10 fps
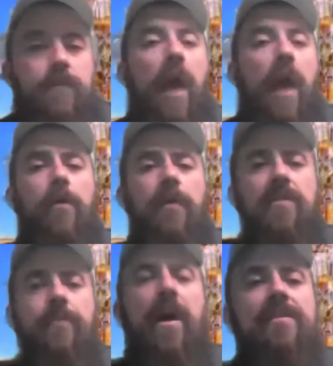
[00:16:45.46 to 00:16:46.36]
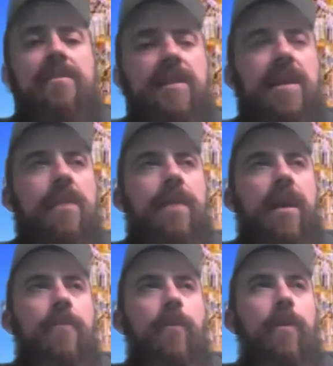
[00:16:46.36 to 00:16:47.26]
wouldn't be surprised to see him there
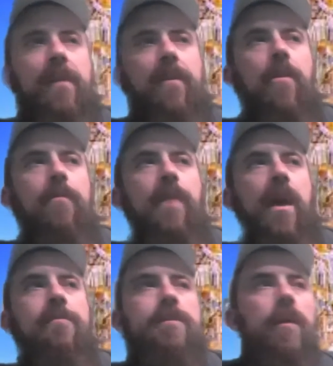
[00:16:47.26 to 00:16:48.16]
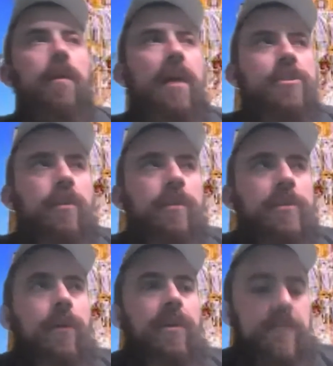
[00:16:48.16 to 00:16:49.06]
for one of the other home games, too. I'm not sure which
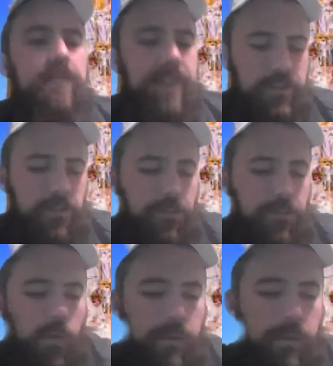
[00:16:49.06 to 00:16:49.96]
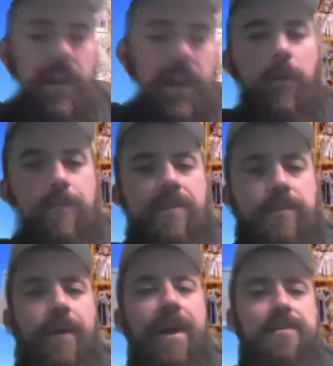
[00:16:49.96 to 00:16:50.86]
one he's scheduled for, but I wouldn't be
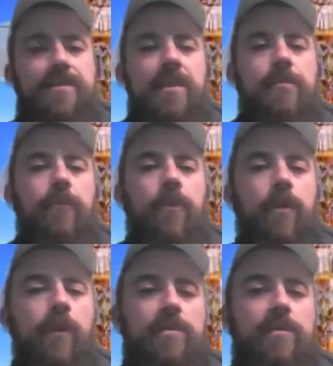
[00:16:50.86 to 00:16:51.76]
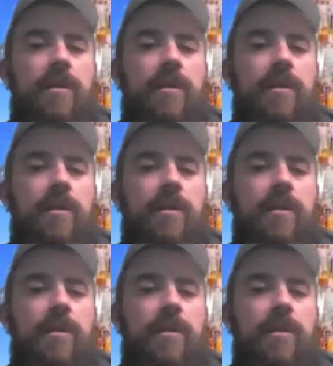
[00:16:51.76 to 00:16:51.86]
surprised to see him before USC.